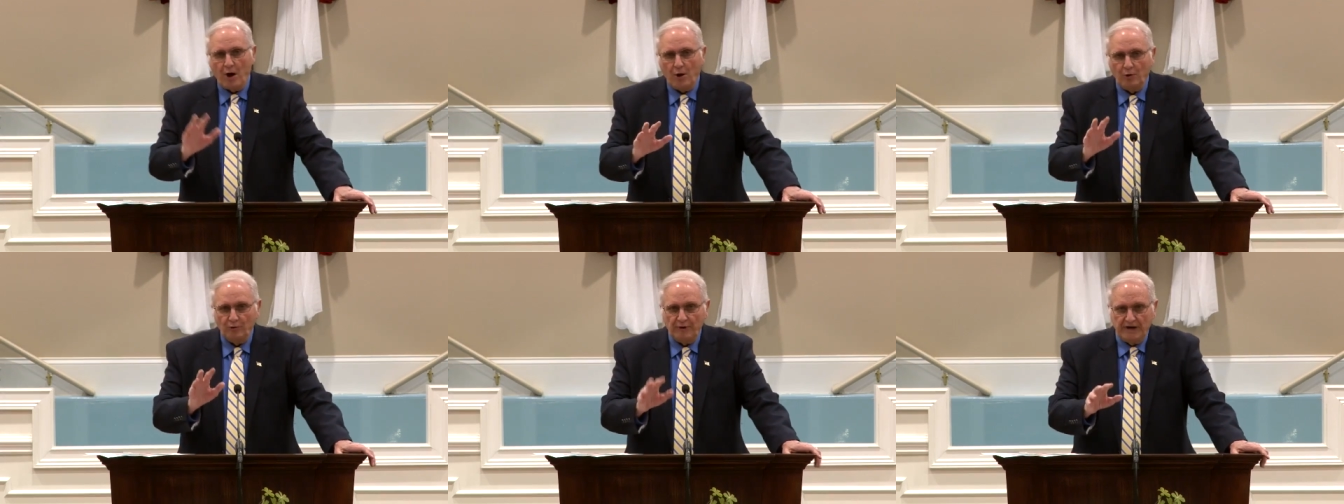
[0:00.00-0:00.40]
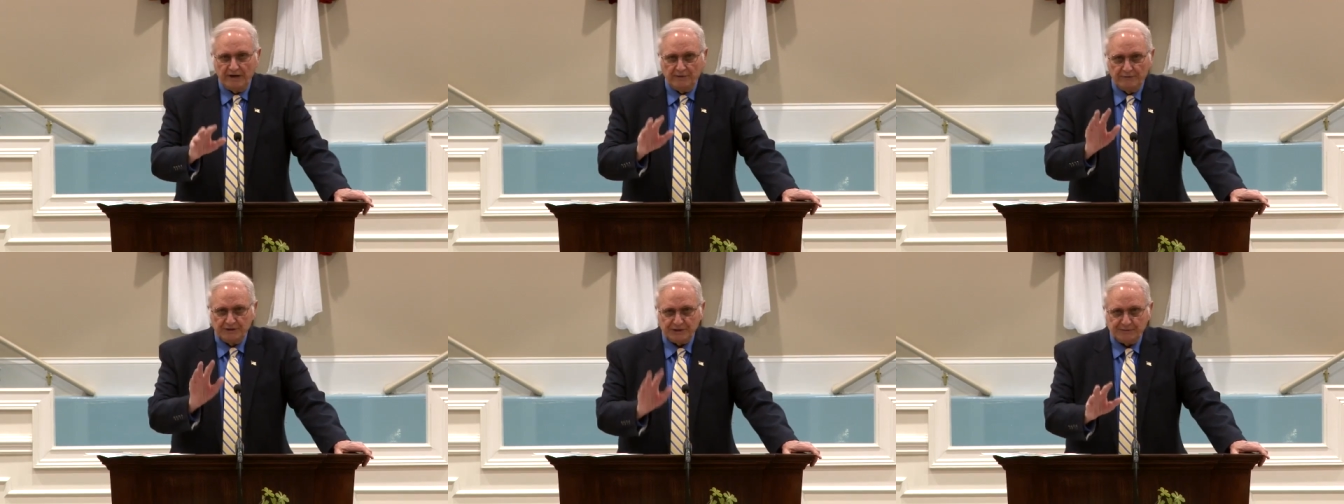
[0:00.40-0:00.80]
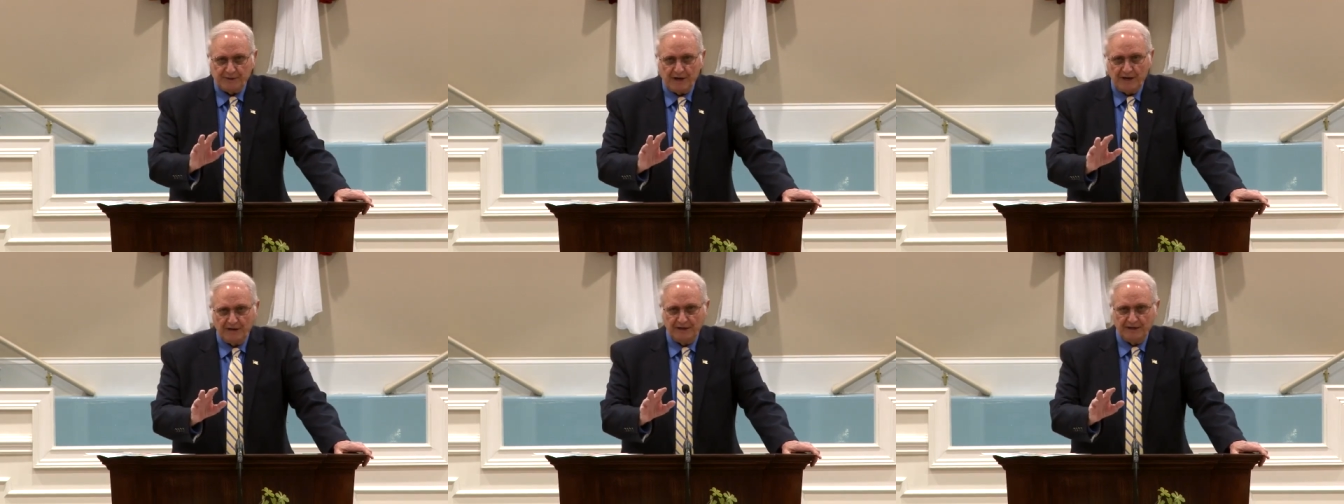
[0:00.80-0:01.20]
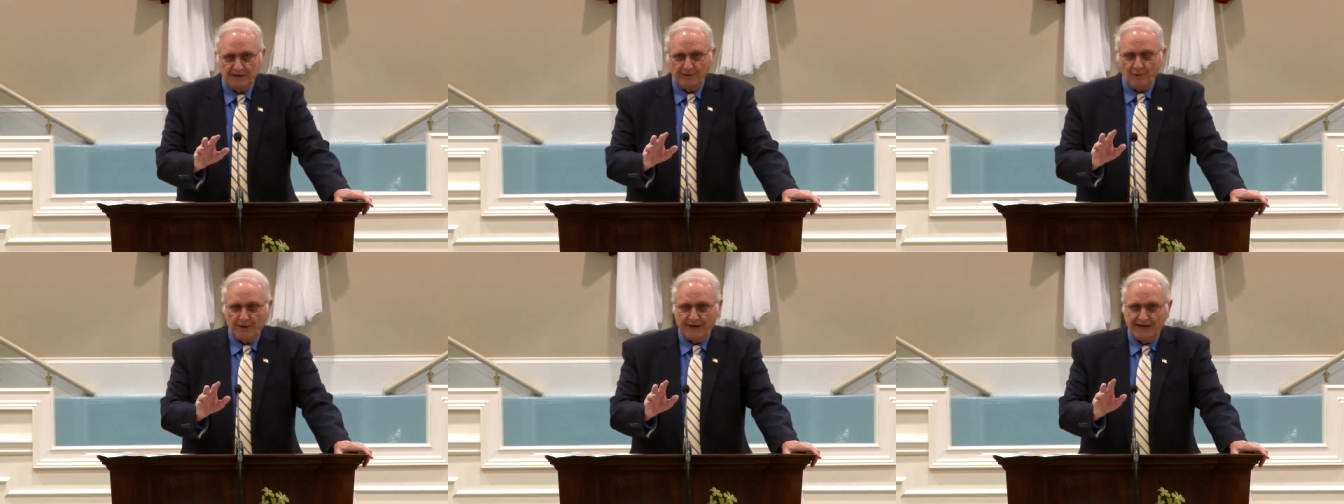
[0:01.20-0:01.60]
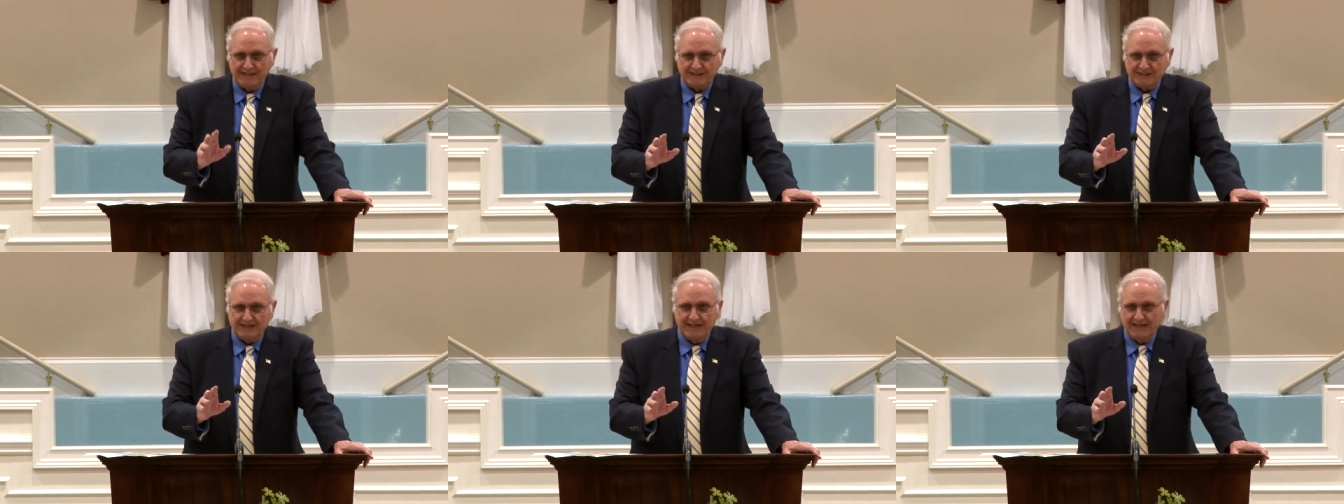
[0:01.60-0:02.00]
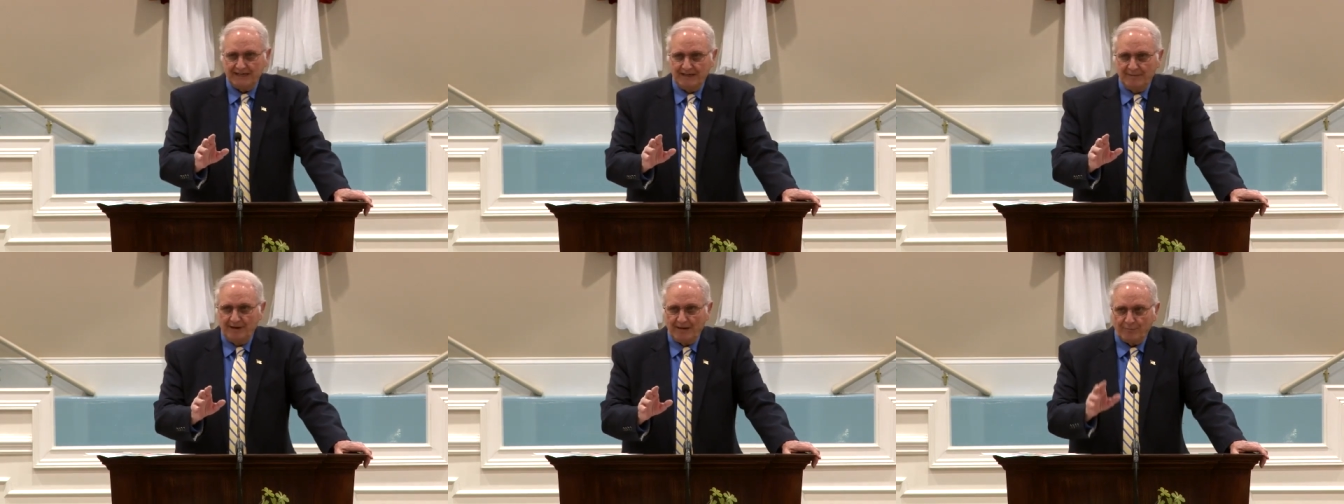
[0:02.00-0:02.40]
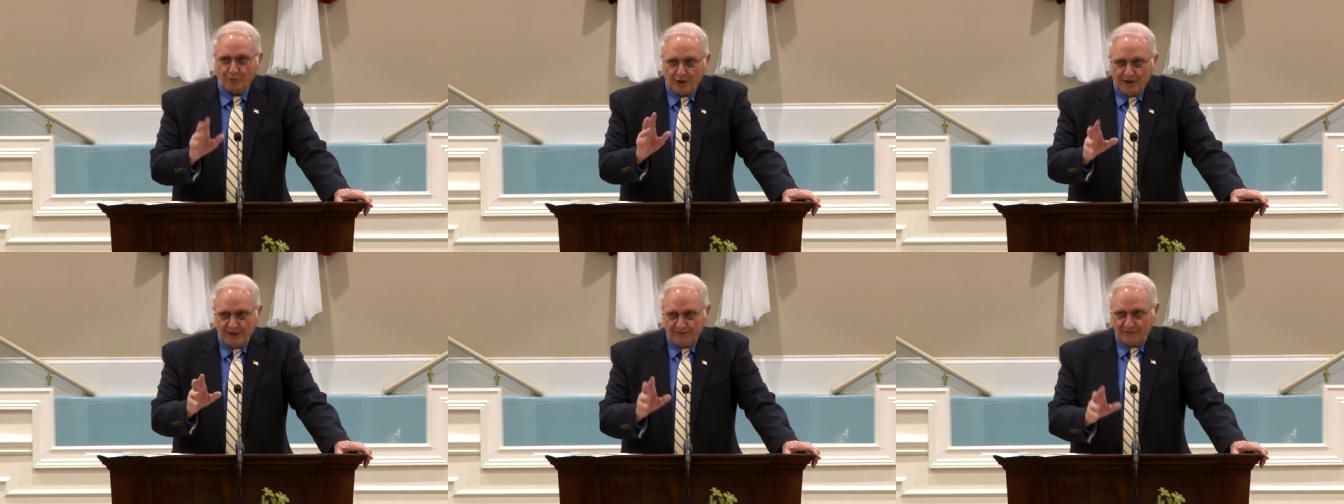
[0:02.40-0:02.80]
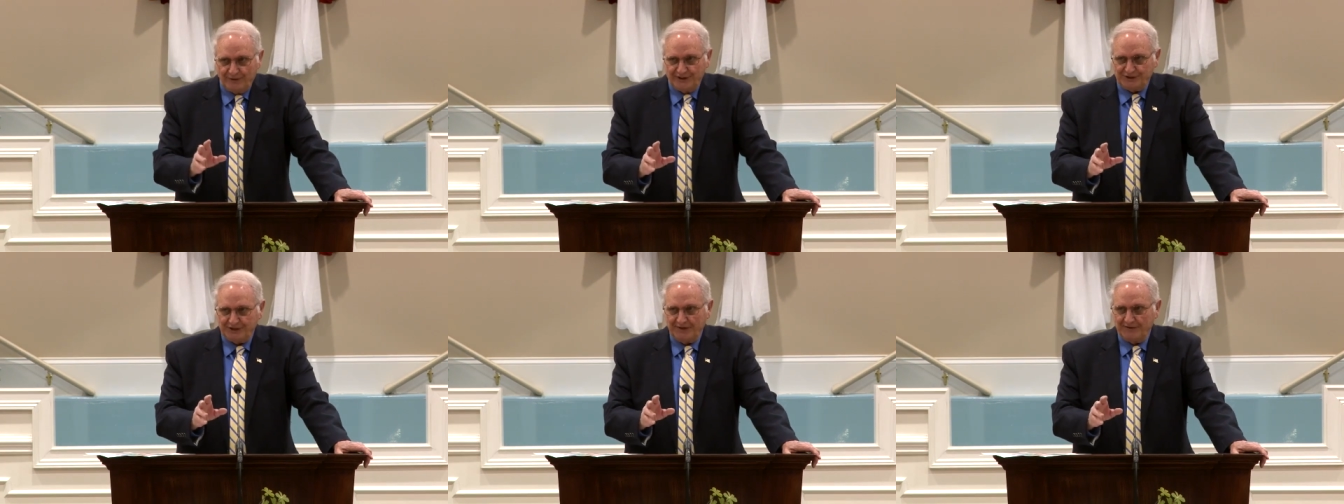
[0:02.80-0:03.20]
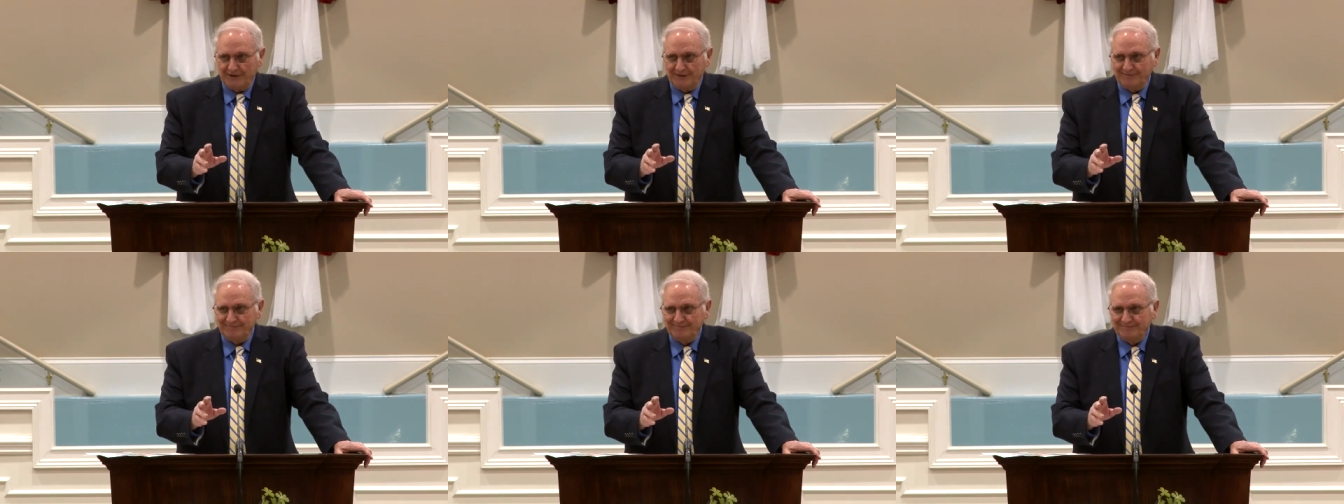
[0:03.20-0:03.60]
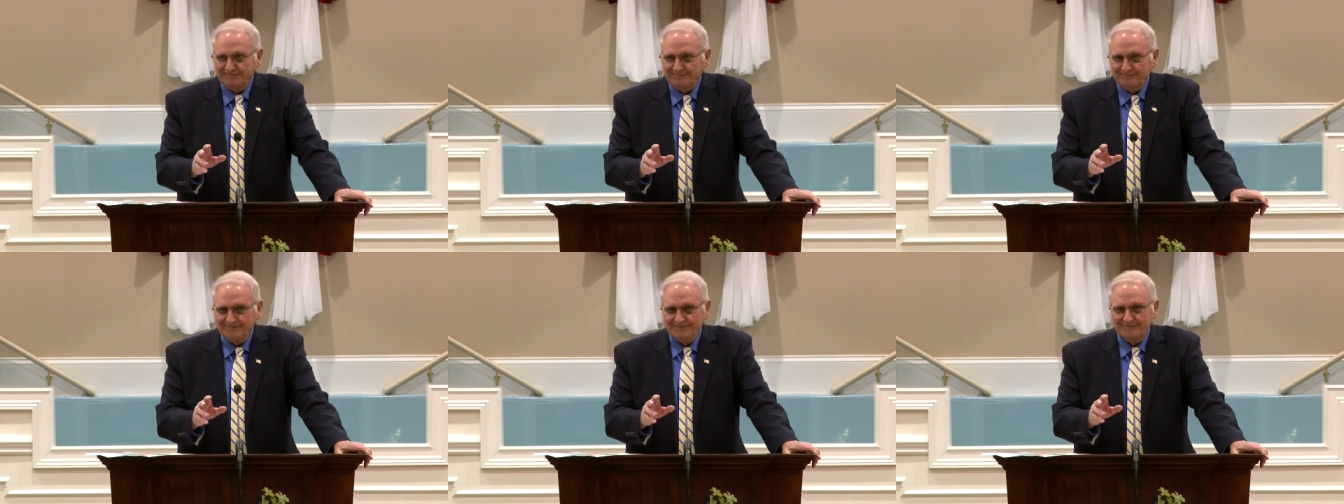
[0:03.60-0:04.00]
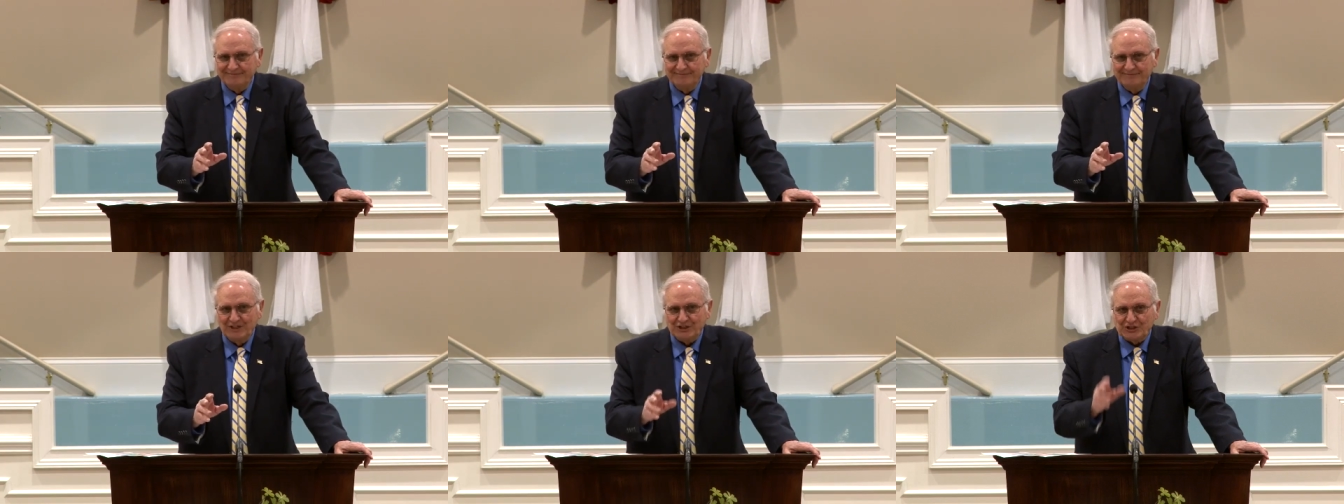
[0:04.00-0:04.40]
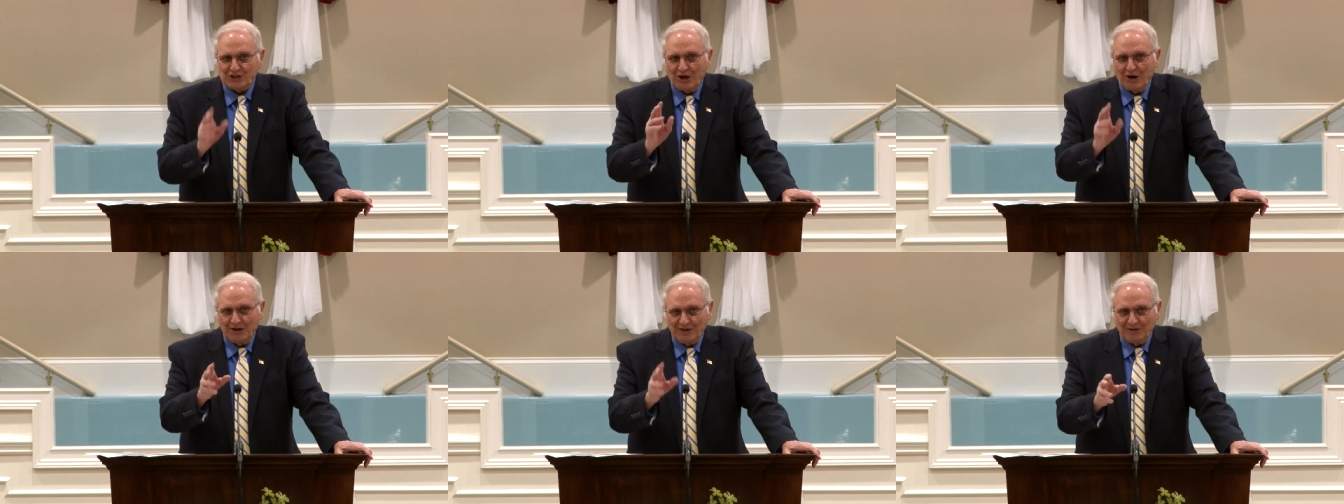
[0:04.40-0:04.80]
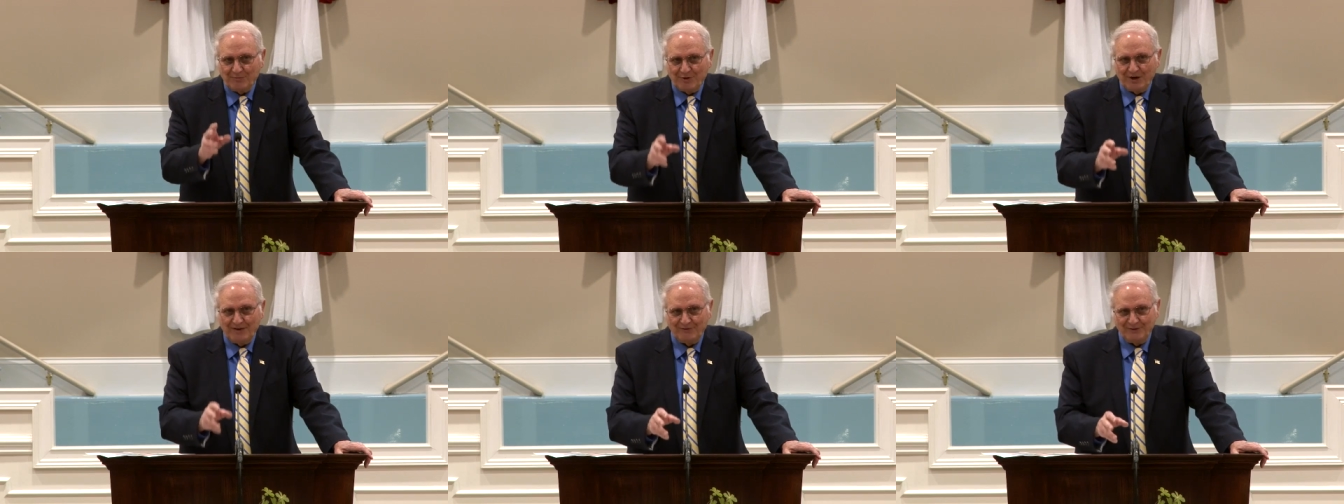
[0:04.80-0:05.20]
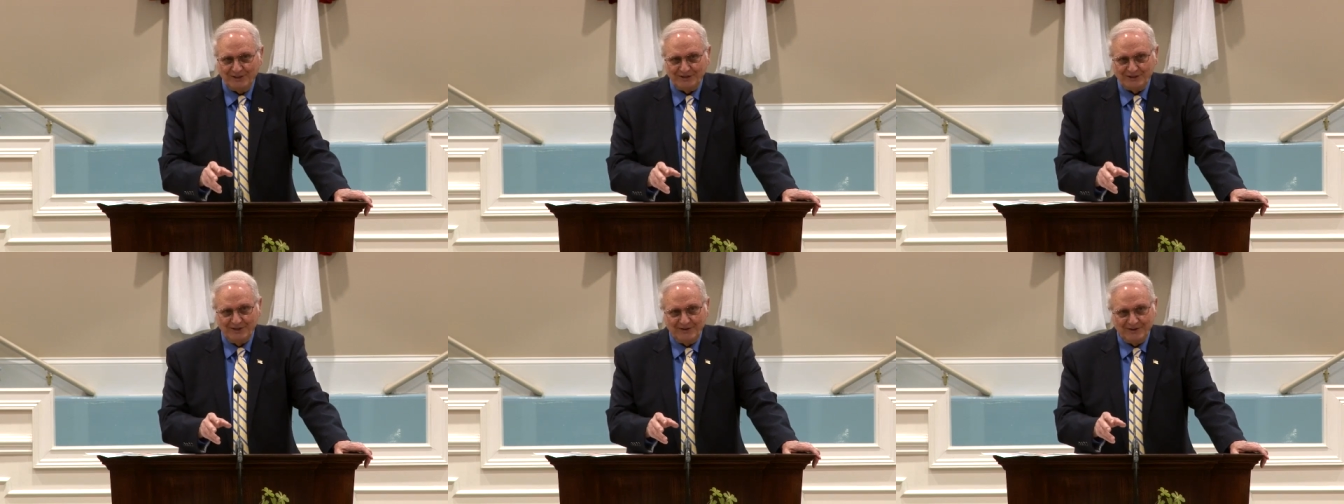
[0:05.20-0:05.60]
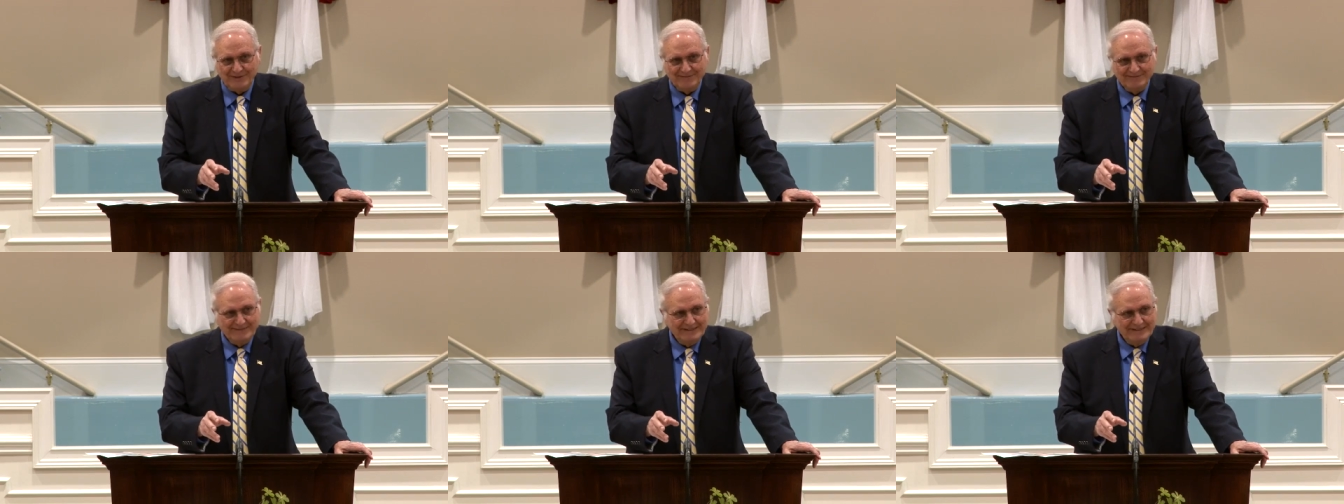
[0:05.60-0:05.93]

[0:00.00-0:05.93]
already responding to what I said about praying for each other. They're starting to pray for each other.